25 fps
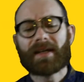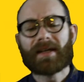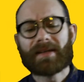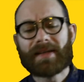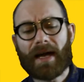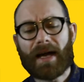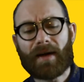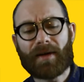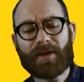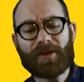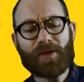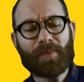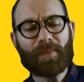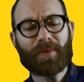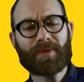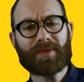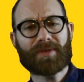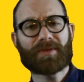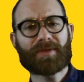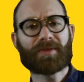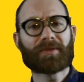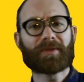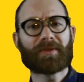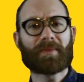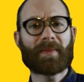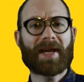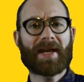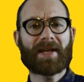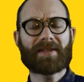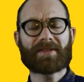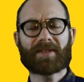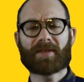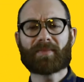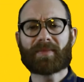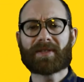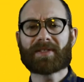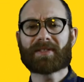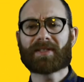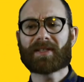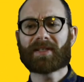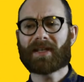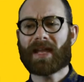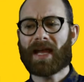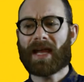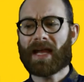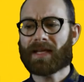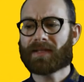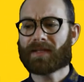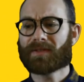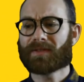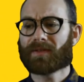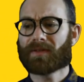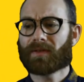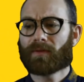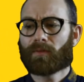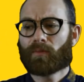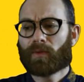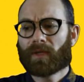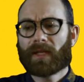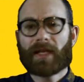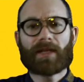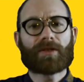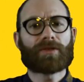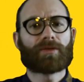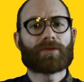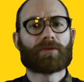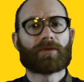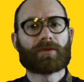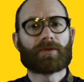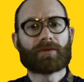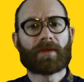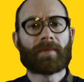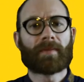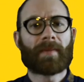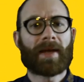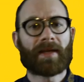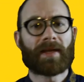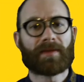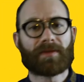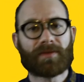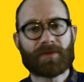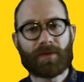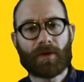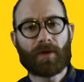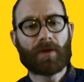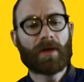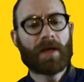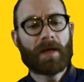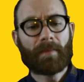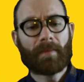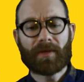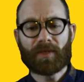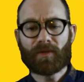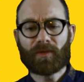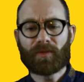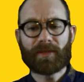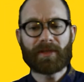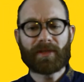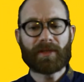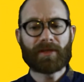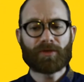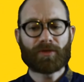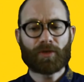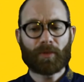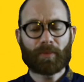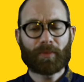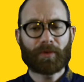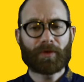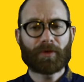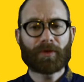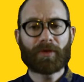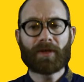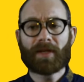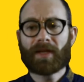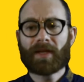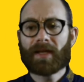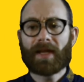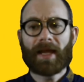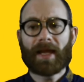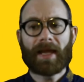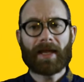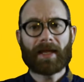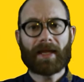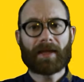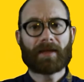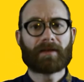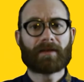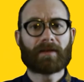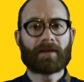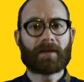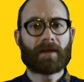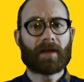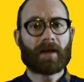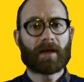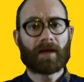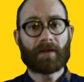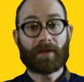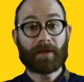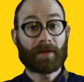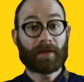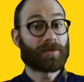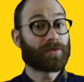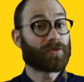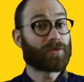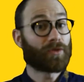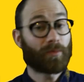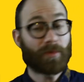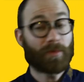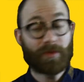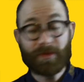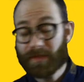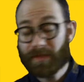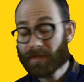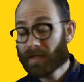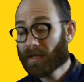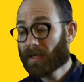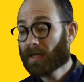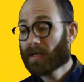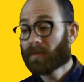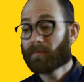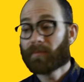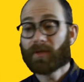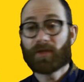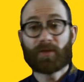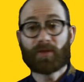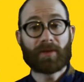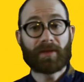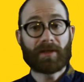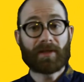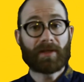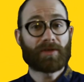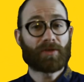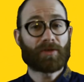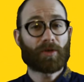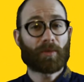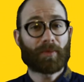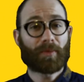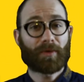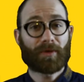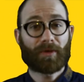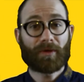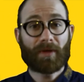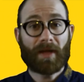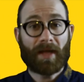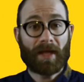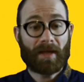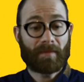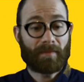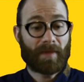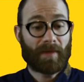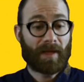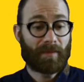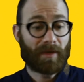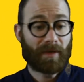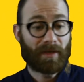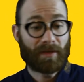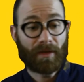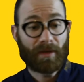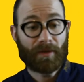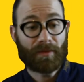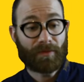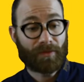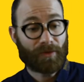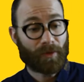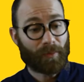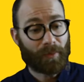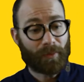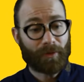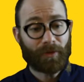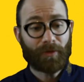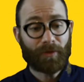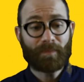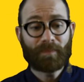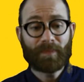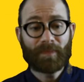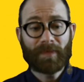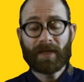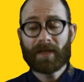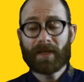Now, interpersonal demands can be seen as relational demands. So between the interpreter and the consumers, between the interpreter and maybe another interpreter.